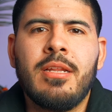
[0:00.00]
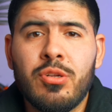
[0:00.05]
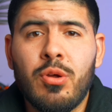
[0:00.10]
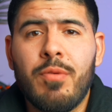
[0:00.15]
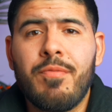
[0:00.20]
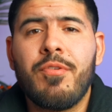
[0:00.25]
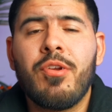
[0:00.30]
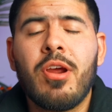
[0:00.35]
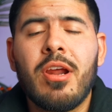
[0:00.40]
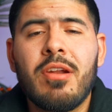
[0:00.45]
So
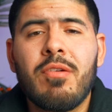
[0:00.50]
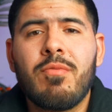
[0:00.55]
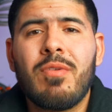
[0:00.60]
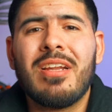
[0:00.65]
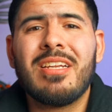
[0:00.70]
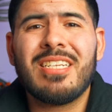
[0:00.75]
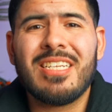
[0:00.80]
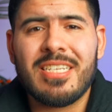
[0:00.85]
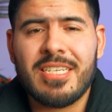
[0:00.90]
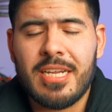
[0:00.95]
if you're going to
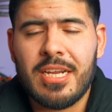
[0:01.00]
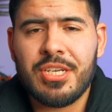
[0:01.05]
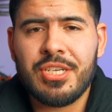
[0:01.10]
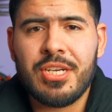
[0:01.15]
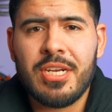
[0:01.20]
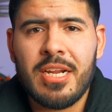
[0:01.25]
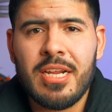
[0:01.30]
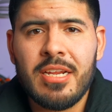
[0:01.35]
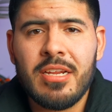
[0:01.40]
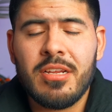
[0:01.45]
rent to
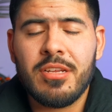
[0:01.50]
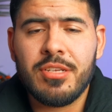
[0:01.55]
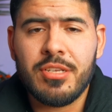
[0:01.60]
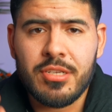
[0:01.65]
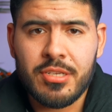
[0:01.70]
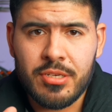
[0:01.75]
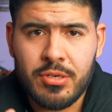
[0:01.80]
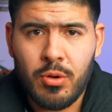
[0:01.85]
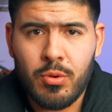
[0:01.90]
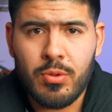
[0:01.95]
Section 8,
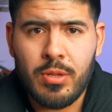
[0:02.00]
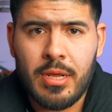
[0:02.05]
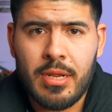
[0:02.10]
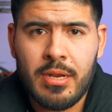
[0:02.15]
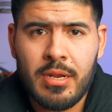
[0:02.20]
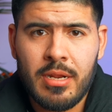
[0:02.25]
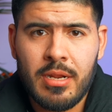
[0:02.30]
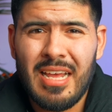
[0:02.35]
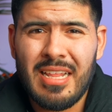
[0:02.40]
just know that.